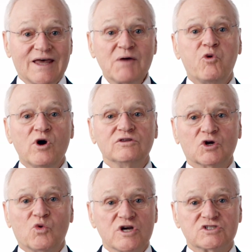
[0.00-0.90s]
that point, the
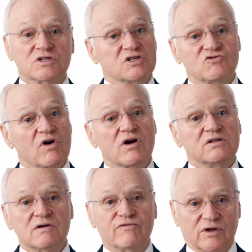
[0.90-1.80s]
question is very
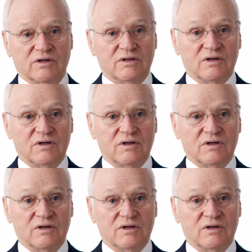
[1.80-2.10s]
different.